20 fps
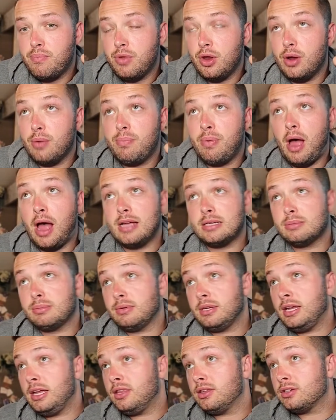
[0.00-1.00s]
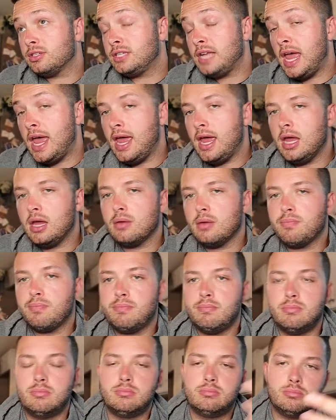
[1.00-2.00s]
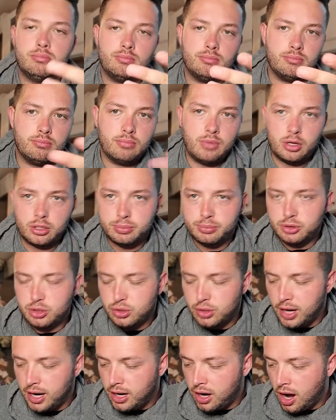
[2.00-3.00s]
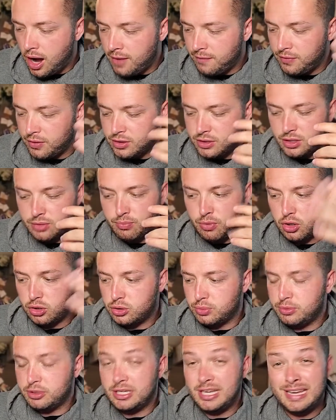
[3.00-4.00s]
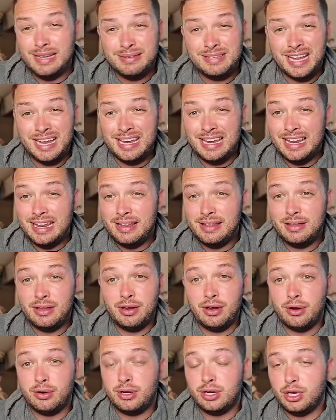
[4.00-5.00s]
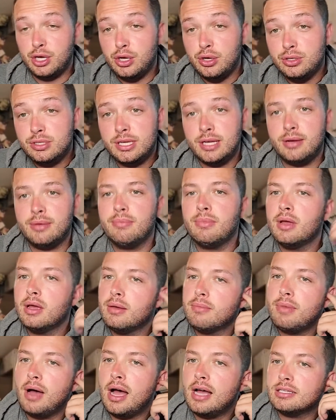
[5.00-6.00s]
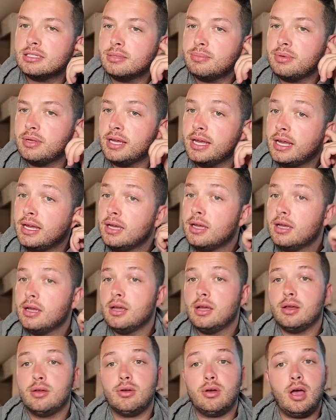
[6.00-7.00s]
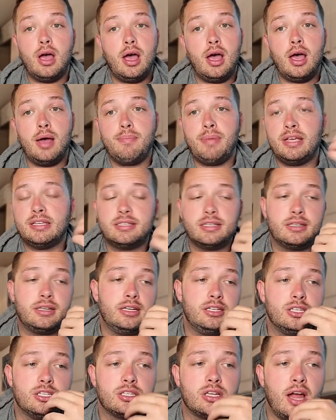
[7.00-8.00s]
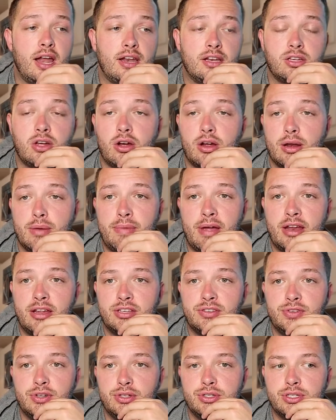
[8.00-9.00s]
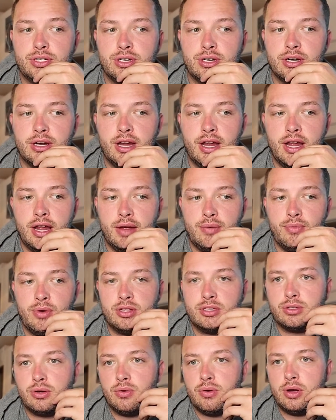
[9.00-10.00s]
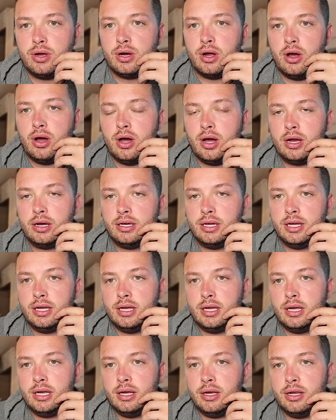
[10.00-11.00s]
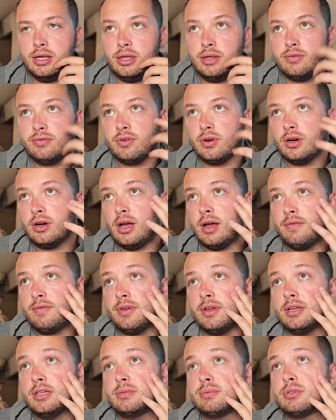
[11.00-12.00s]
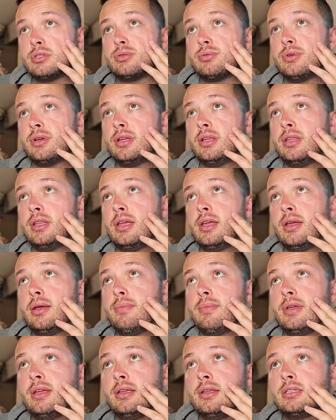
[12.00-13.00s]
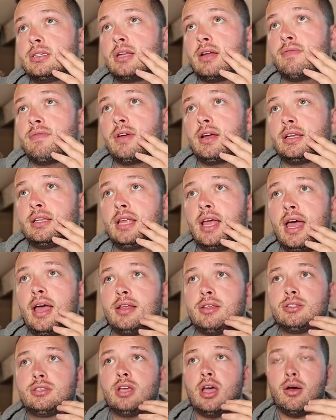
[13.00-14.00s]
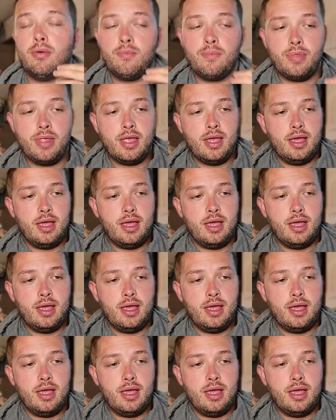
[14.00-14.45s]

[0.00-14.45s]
you know, possibly either staying, multiple trade offers, or multiple teams that, you know, could use him, possibly. Basically, just kind of talking about his future and what's going on in the front office between them and stuff like that. So,